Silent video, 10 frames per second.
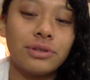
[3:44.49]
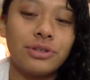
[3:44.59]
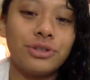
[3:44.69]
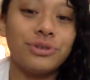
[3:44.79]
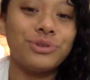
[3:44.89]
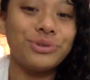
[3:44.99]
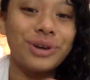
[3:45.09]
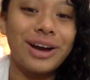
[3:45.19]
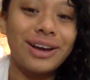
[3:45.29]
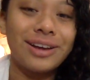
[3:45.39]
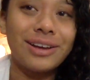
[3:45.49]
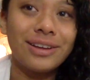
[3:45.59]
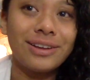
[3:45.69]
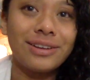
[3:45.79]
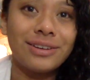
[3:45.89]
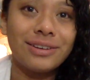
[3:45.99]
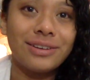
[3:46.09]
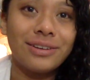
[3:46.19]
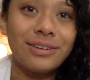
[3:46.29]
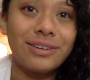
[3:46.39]
do you
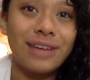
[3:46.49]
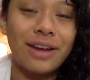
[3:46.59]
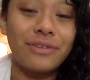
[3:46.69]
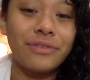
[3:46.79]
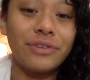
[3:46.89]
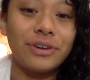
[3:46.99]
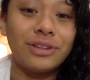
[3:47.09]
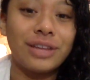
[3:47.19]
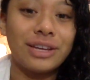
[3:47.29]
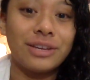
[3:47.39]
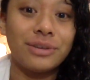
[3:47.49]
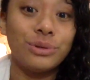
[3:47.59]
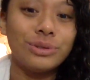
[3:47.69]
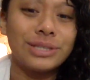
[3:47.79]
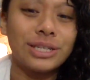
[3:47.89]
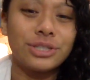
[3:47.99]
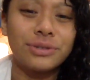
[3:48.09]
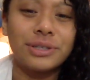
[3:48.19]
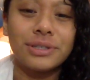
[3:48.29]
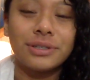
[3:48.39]
ever feel like you lose that
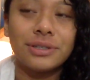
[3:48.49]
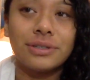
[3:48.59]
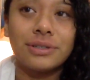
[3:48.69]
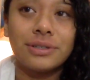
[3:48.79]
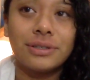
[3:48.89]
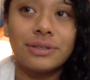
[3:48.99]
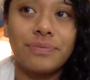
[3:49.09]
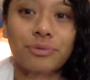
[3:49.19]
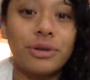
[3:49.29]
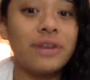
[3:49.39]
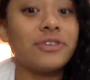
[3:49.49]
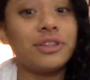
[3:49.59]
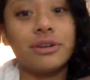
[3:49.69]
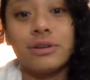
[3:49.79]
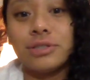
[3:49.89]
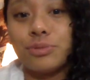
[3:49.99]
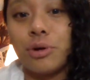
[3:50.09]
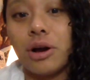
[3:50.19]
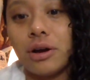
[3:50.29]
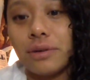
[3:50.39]
joy? When everything goes
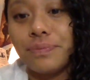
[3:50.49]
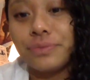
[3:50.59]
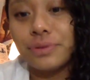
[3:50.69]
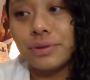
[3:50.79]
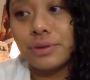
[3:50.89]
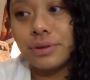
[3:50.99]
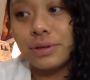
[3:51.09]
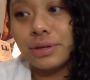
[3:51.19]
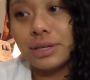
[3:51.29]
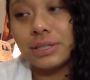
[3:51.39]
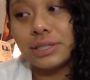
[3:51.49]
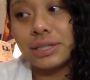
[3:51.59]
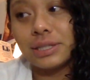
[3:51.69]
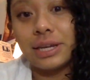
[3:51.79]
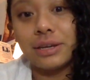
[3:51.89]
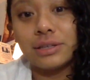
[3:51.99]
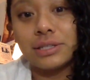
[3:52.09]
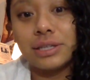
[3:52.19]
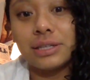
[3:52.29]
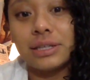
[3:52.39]
wrong, is it like
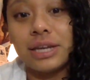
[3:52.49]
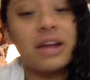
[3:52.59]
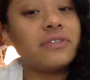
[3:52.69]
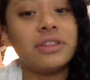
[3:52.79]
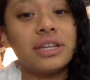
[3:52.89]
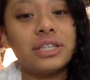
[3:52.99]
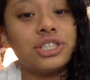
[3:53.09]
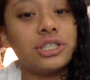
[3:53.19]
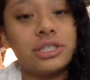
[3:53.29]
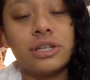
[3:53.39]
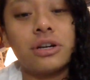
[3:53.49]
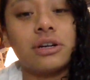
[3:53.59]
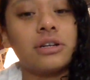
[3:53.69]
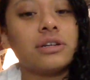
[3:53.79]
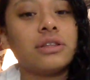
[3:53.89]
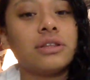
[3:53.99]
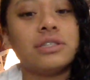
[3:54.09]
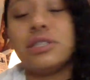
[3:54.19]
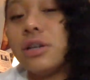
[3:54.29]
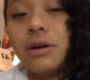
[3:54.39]
suddenly everything is just dark?
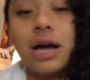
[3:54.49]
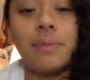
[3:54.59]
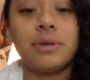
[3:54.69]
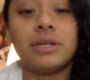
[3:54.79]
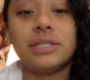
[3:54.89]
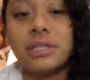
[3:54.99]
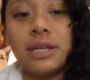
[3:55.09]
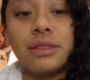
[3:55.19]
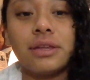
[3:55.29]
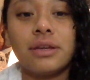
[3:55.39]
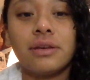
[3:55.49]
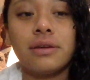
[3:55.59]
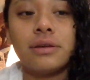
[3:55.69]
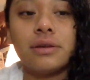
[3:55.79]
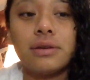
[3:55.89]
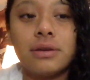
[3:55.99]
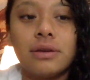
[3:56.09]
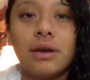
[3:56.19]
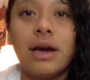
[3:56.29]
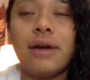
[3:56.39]
There's no happiness, nothing.
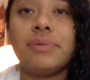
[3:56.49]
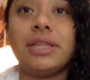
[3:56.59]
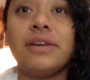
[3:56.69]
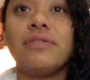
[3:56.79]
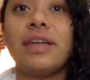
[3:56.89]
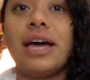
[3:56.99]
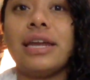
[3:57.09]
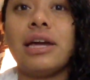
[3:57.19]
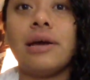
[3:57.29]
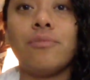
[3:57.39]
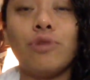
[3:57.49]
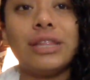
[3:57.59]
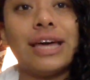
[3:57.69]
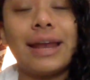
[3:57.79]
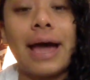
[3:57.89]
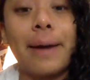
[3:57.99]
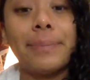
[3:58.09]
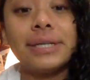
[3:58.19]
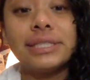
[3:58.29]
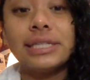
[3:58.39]
I believe that when that
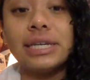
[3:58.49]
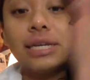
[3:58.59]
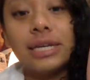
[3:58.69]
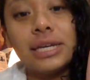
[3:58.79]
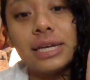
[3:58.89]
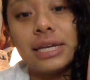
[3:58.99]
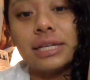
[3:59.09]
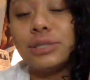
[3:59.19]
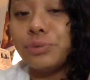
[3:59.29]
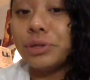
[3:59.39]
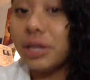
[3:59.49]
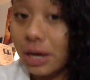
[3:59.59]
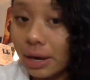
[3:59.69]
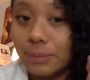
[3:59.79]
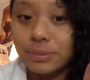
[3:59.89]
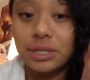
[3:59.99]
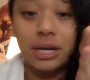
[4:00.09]
happens, it is really up to